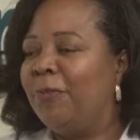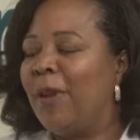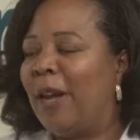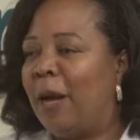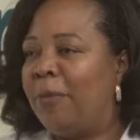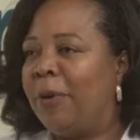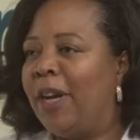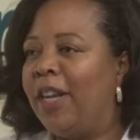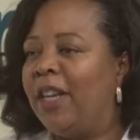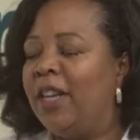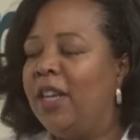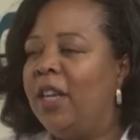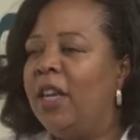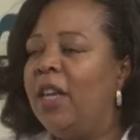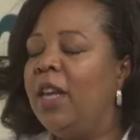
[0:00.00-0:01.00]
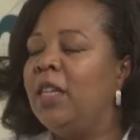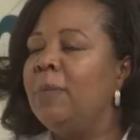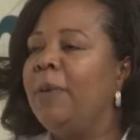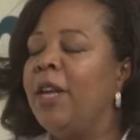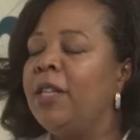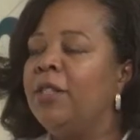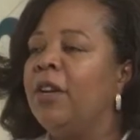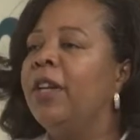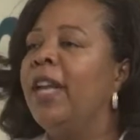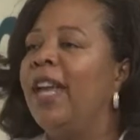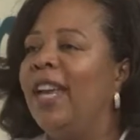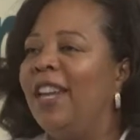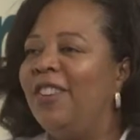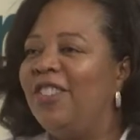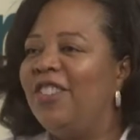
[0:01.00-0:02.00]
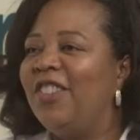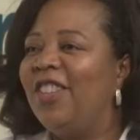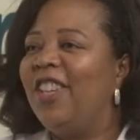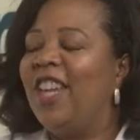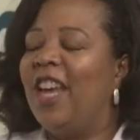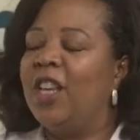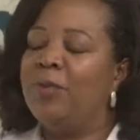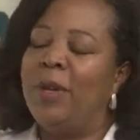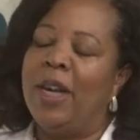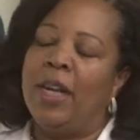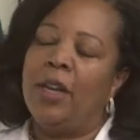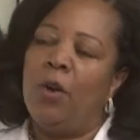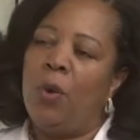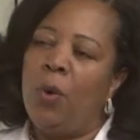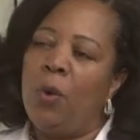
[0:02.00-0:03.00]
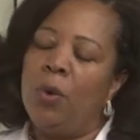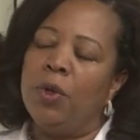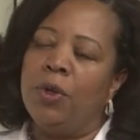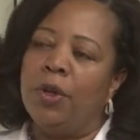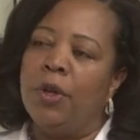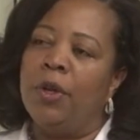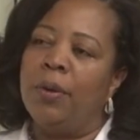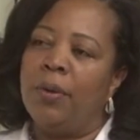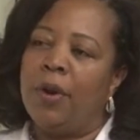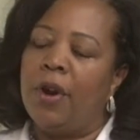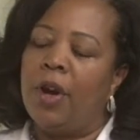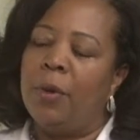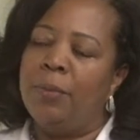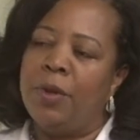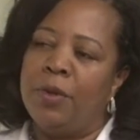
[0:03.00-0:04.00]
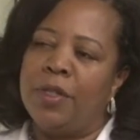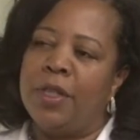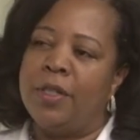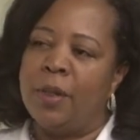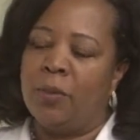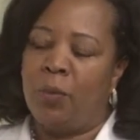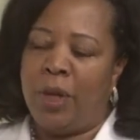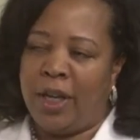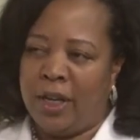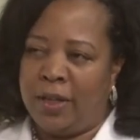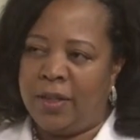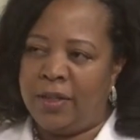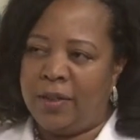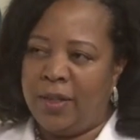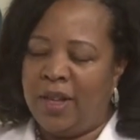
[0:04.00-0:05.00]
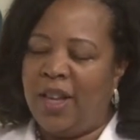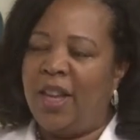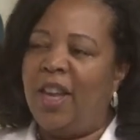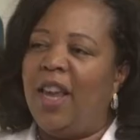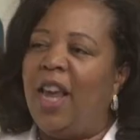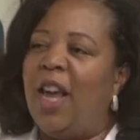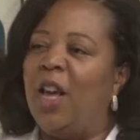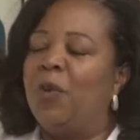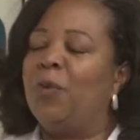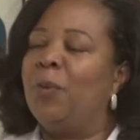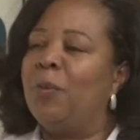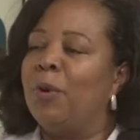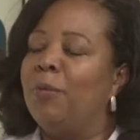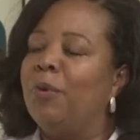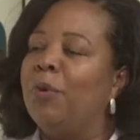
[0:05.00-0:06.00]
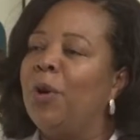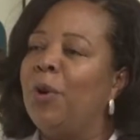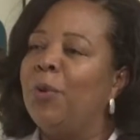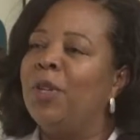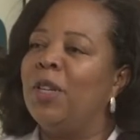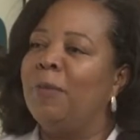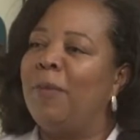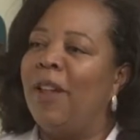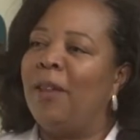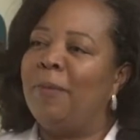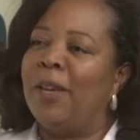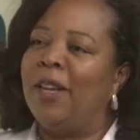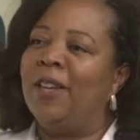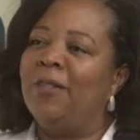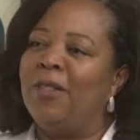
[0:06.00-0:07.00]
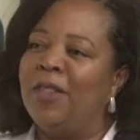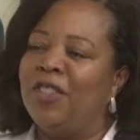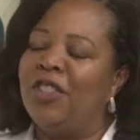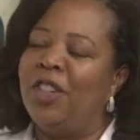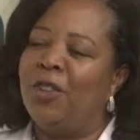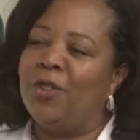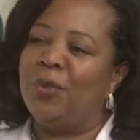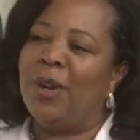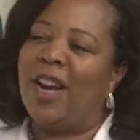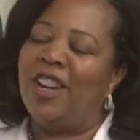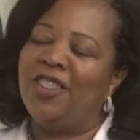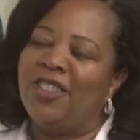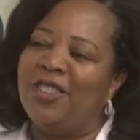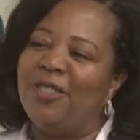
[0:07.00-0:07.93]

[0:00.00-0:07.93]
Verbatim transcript: outbreak. Yeah. It depends on age. As we get older, our immune system weakens and we're more prone to developing the shingles rash.